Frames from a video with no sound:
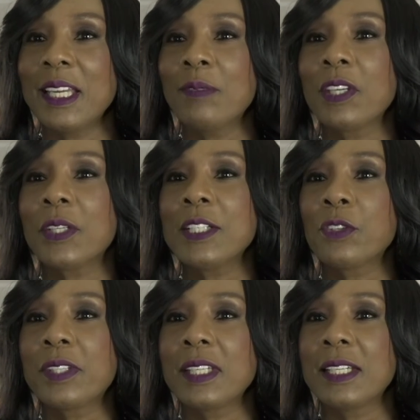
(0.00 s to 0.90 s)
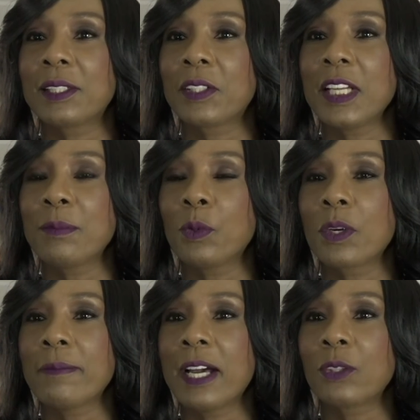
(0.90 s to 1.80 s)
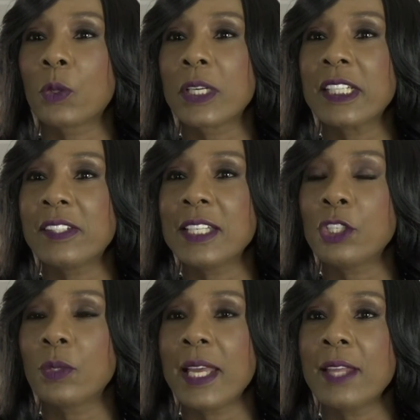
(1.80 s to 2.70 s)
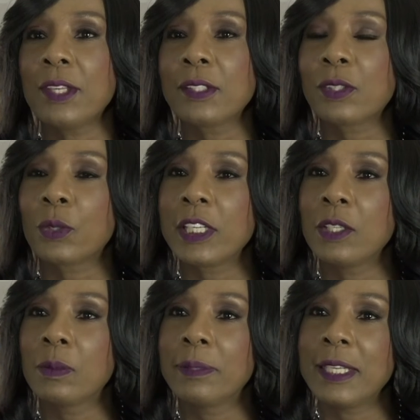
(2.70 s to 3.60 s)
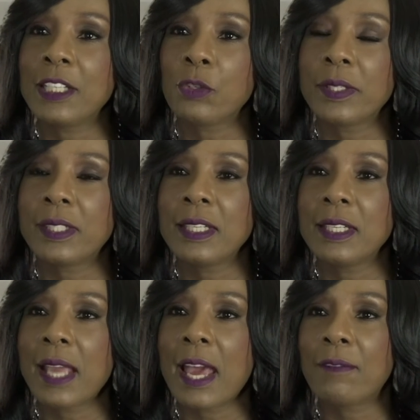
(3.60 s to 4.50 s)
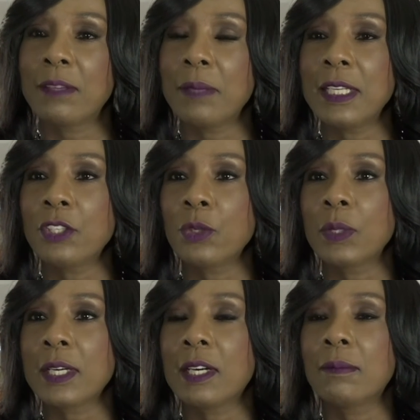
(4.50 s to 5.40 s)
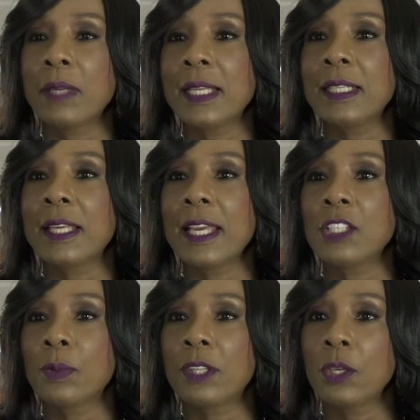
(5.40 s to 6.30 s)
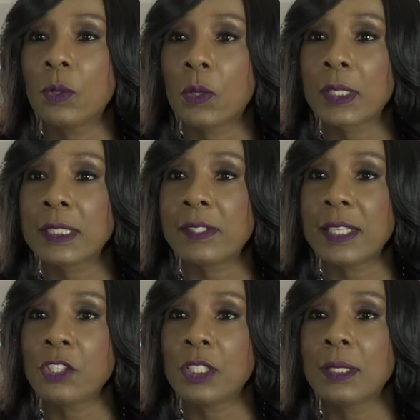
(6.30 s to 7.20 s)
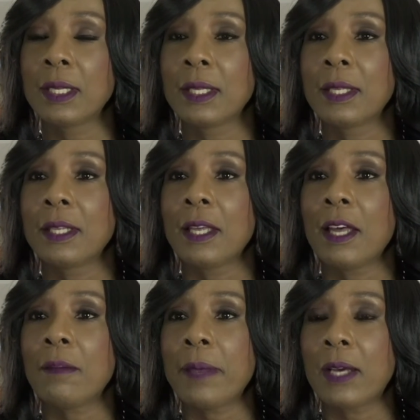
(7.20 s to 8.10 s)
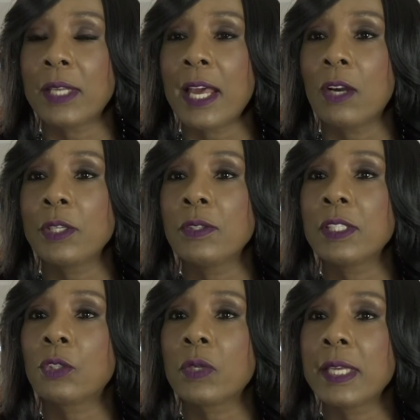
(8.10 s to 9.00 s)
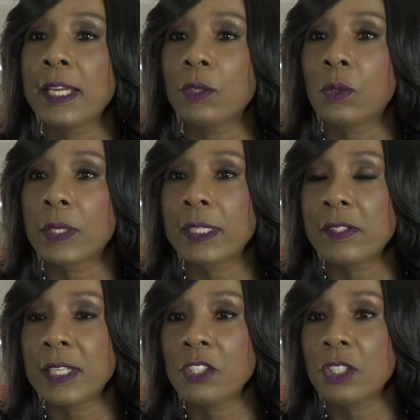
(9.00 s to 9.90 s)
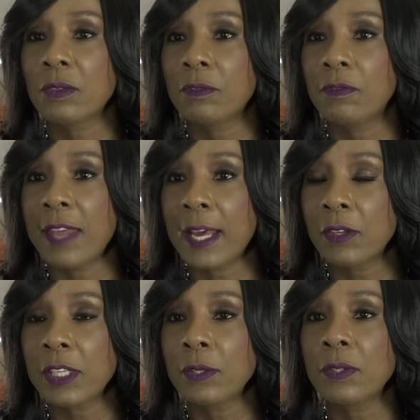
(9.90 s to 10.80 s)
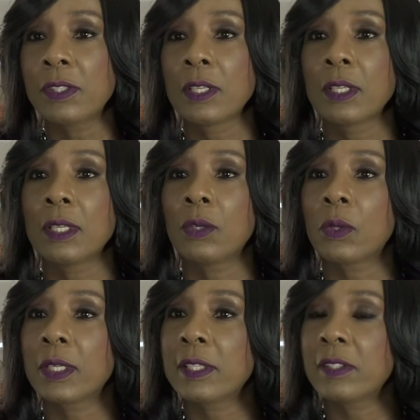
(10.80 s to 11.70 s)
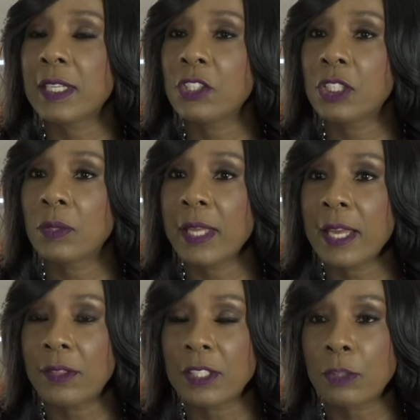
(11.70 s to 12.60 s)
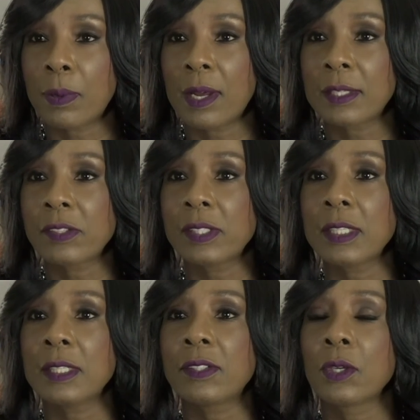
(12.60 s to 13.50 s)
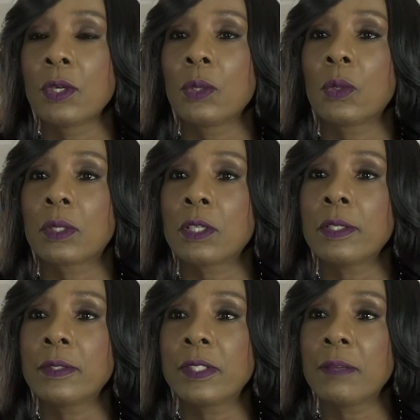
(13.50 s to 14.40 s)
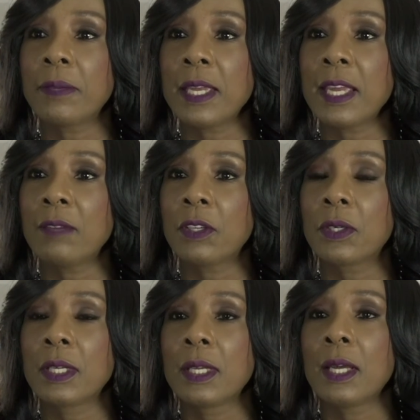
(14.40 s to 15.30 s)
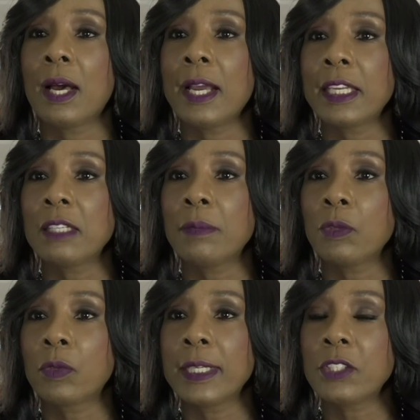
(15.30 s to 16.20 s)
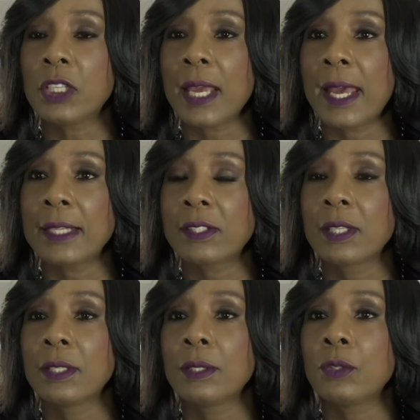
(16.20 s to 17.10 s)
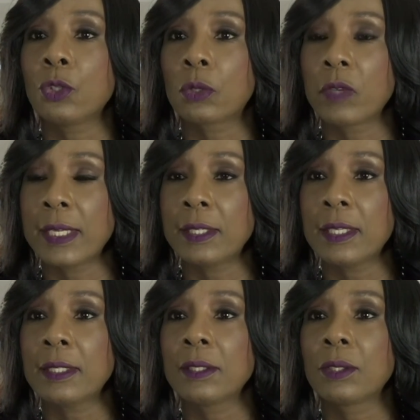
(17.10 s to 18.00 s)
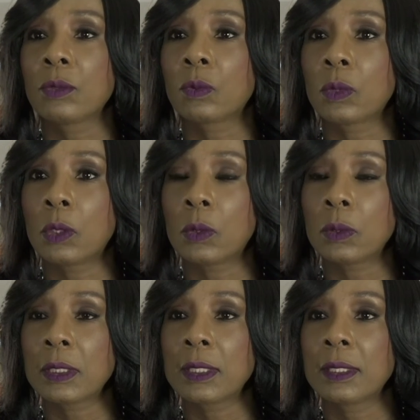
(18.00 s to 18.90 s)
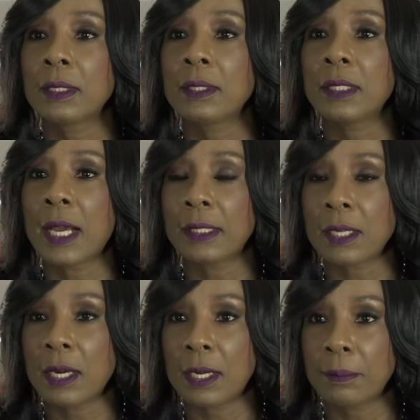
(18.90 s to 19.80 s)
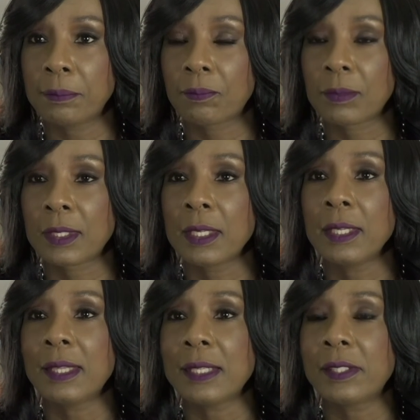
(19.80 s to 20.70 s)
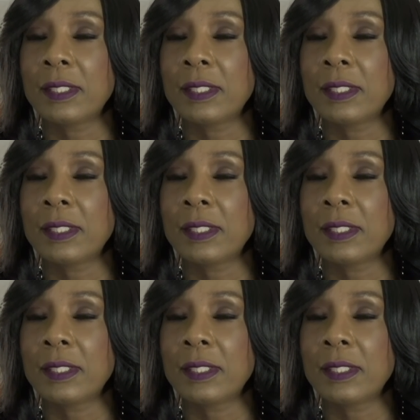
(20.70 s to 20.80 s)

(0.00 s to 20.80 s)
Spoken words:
If you're interested in learning more about organizational ethics, or you'll be interested in having me to come and engage with your organization about how you can create organizational values, organizational ethics policies, or codes of behavior, I can be reached at dorindarolle.com. That's